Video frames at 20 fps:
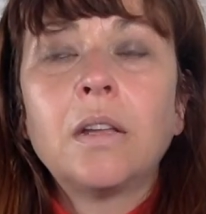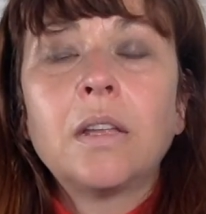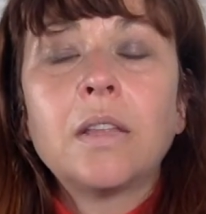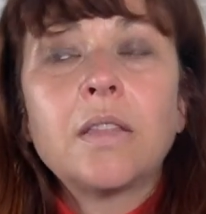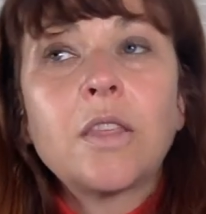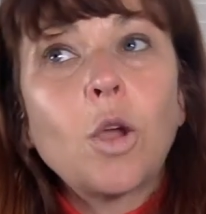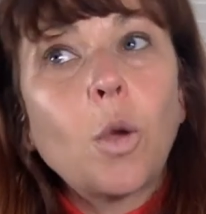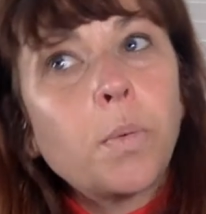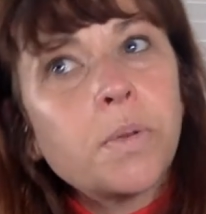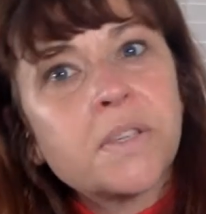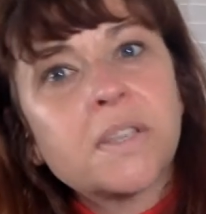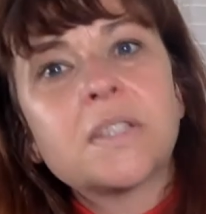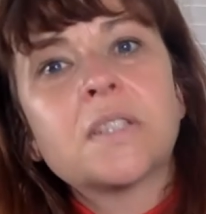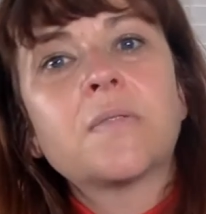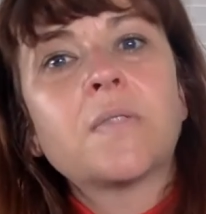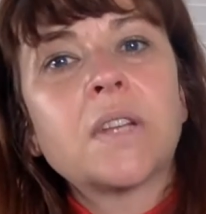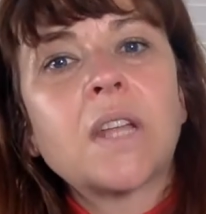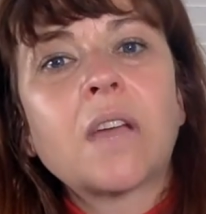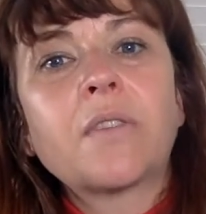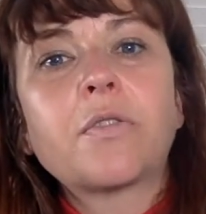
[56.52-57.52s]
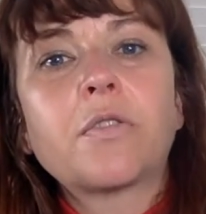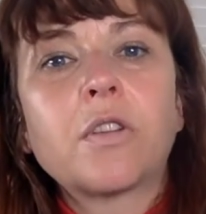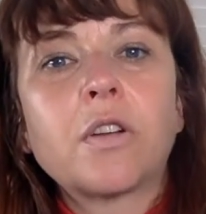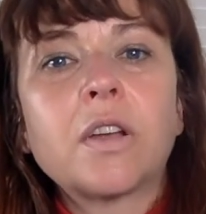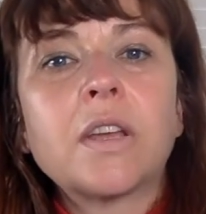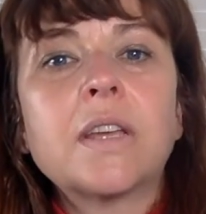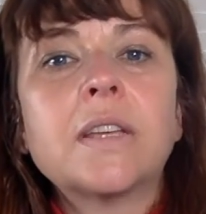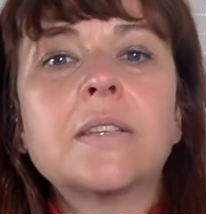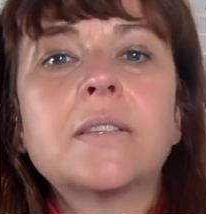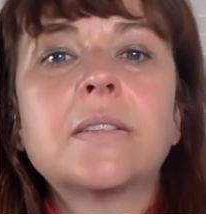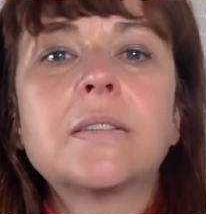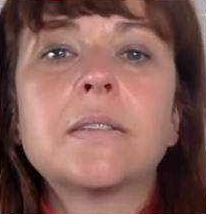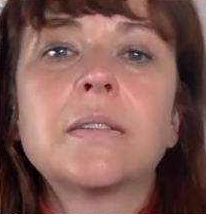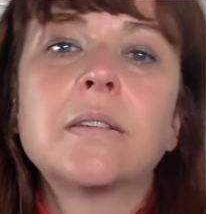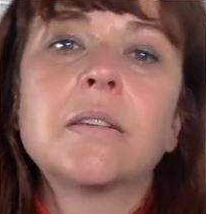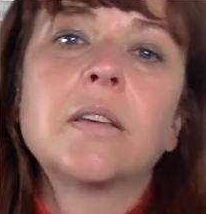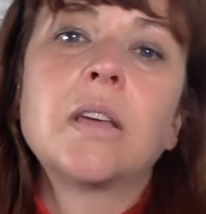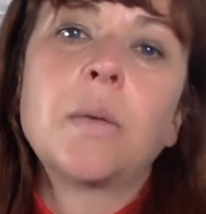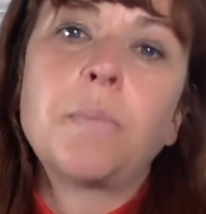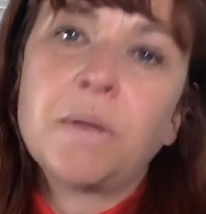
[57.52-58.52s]
The opposite of anaphora is
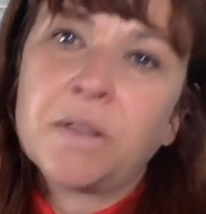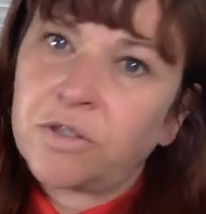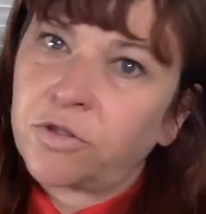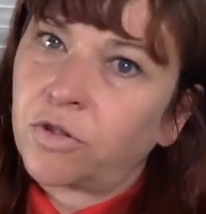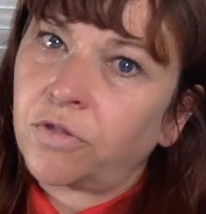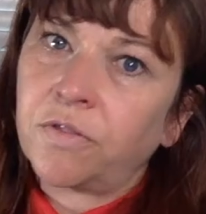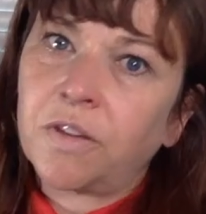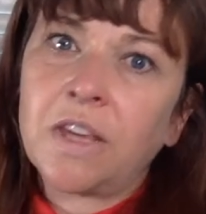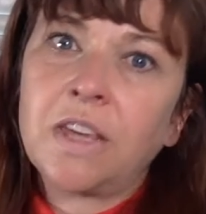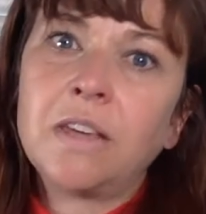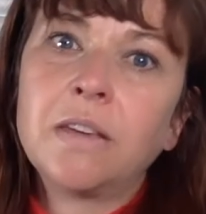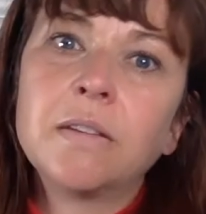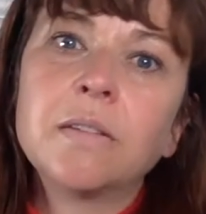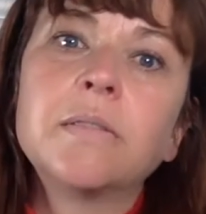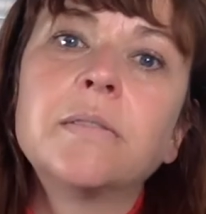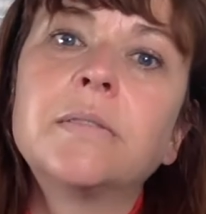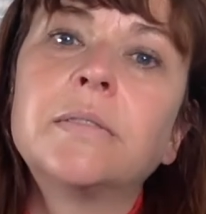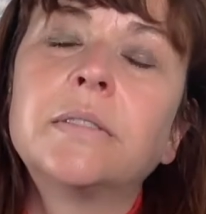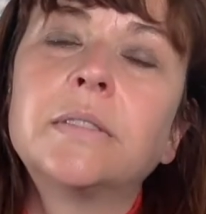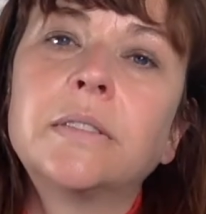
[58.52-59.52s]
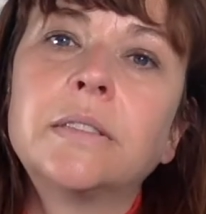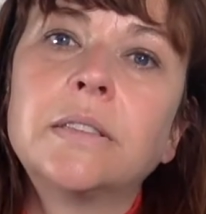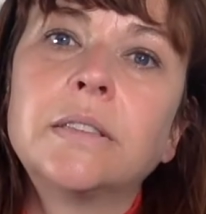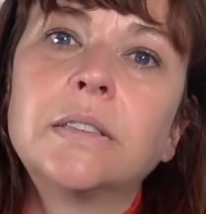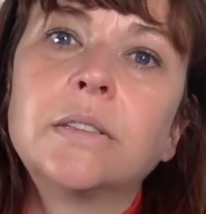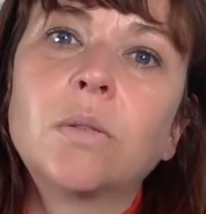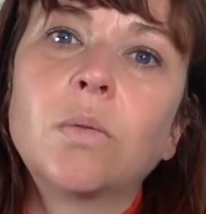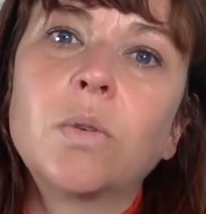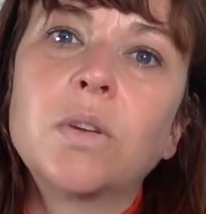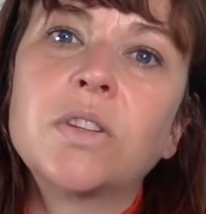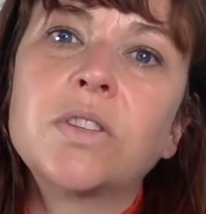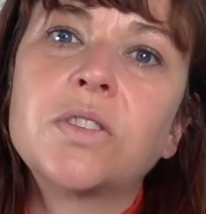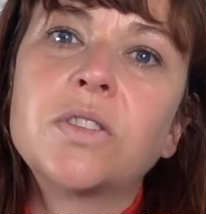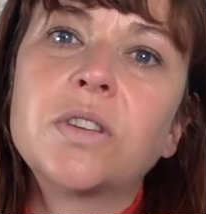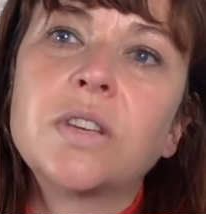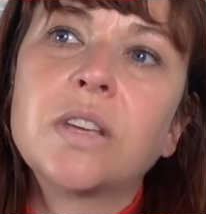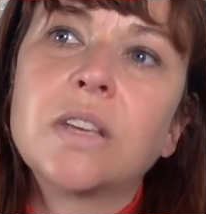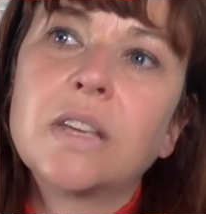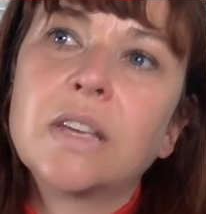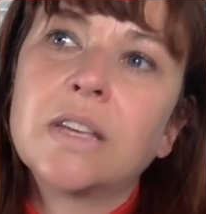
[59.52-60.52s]
epistrophe, which
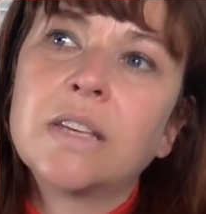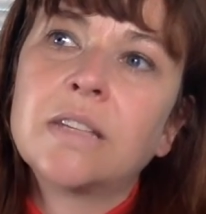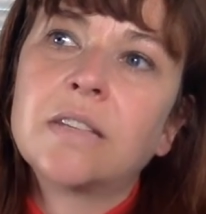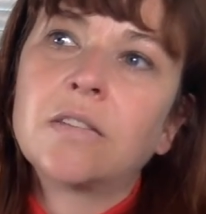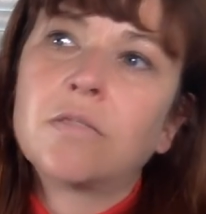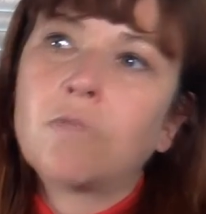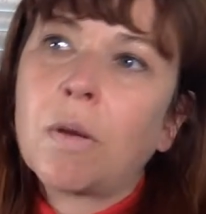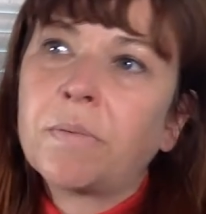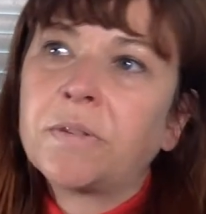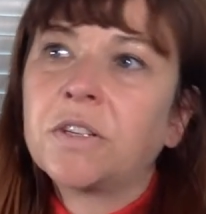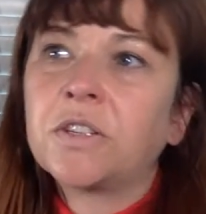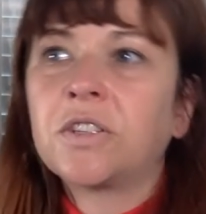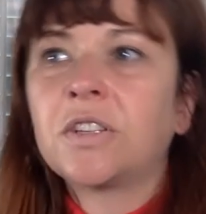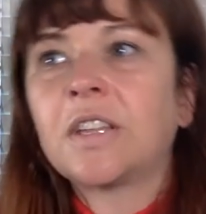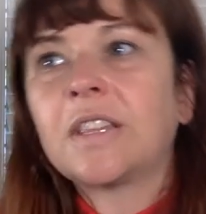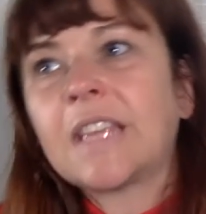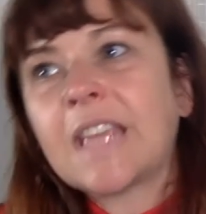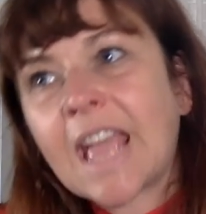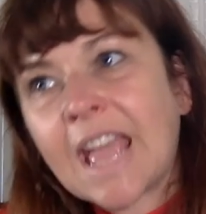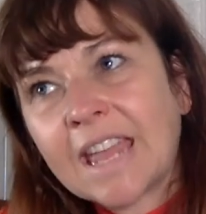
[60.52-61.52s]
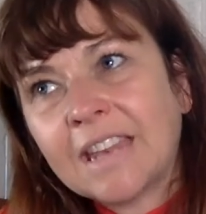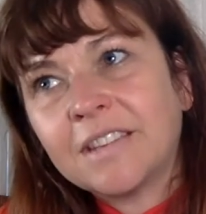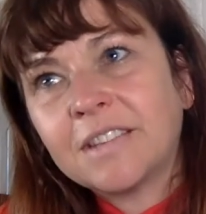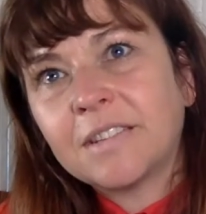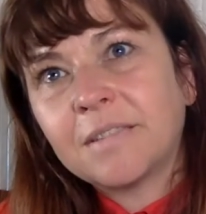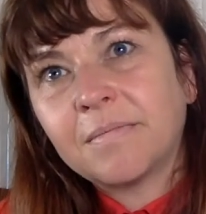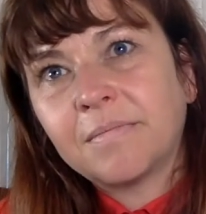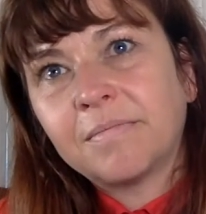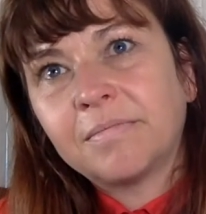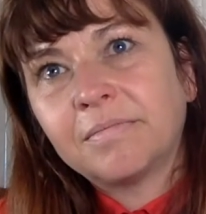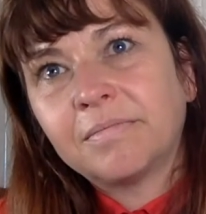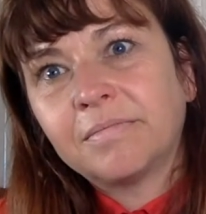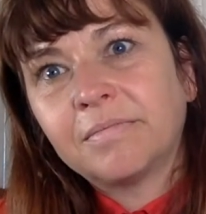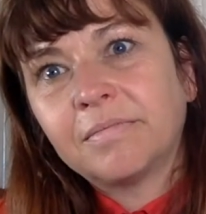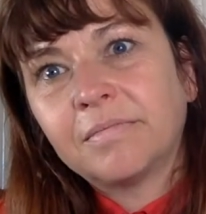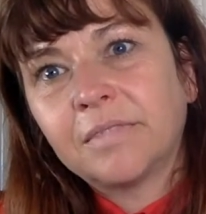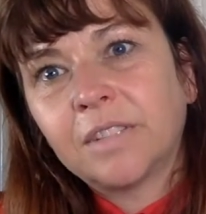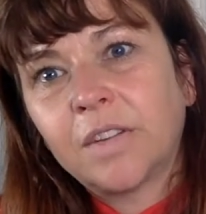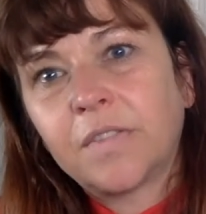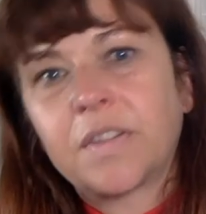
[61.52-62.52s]
is the repetition at the end
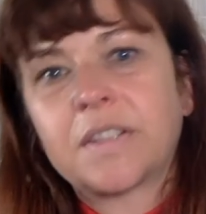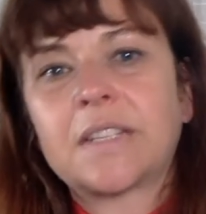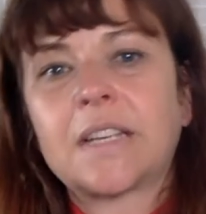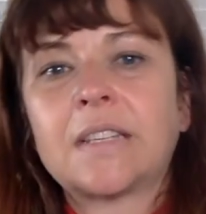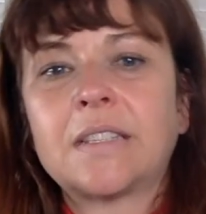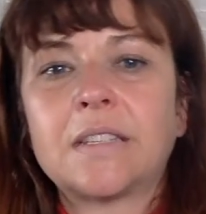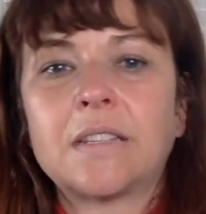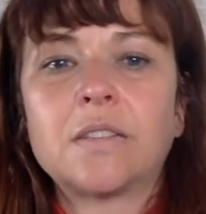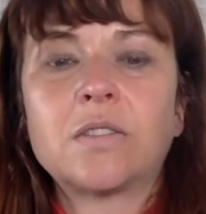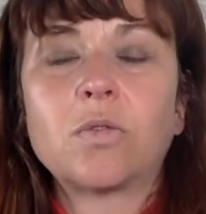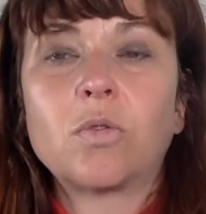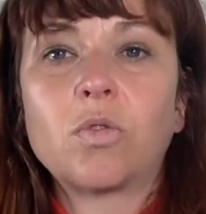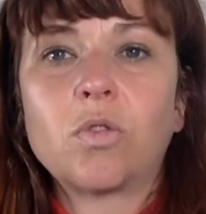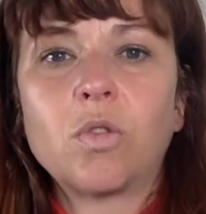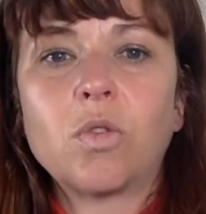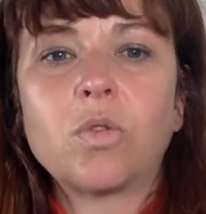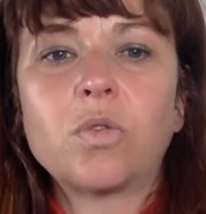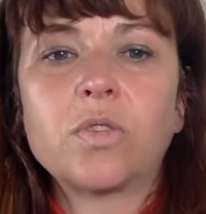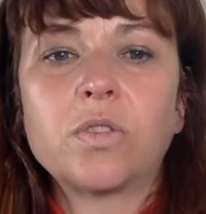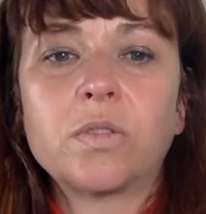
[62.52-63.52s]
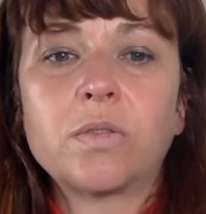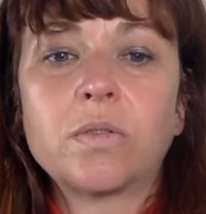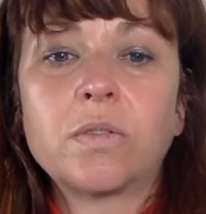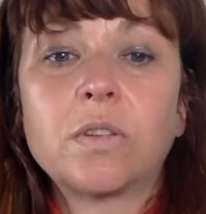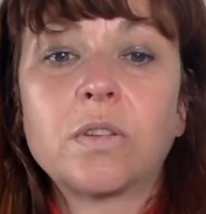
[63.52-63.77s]
of the sentence or clause.